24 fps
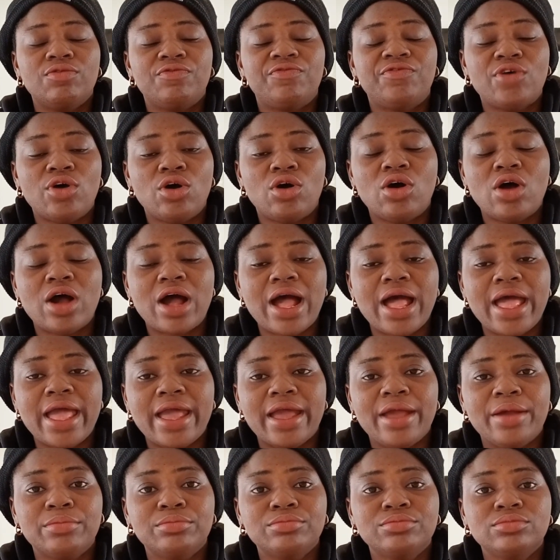
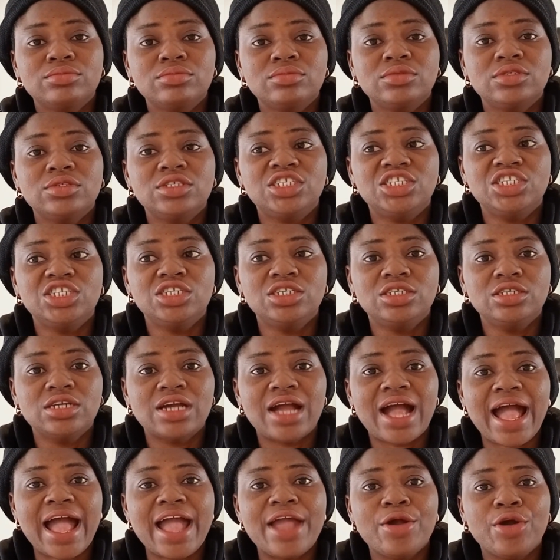the
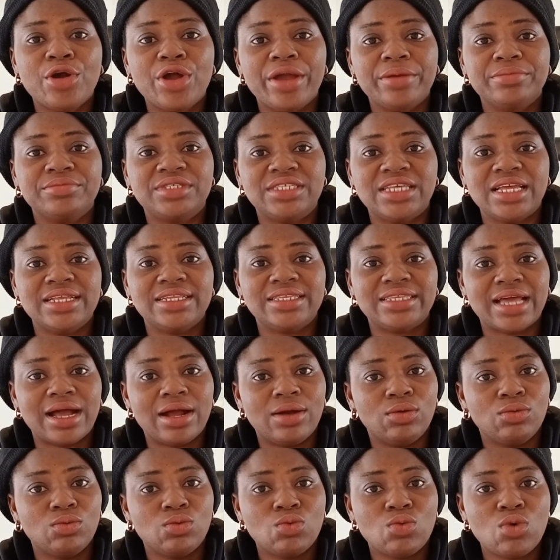IOM center,
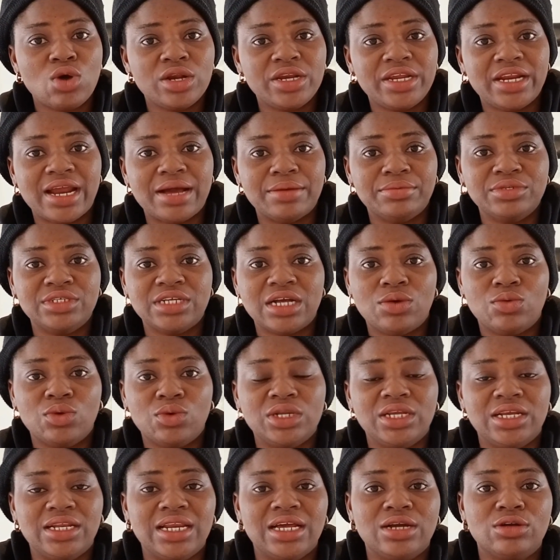one in Abuja and
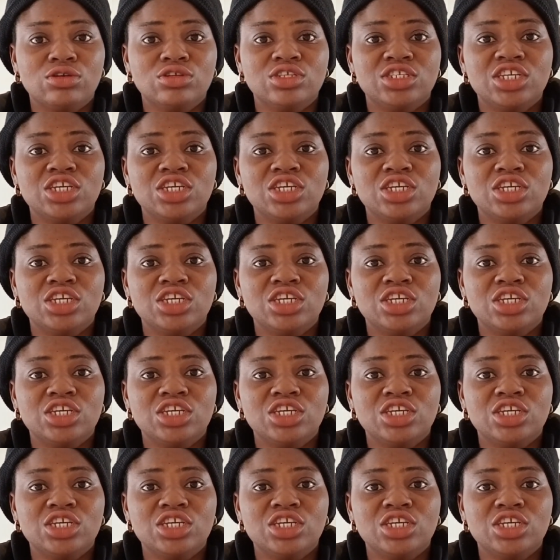one in Lagos.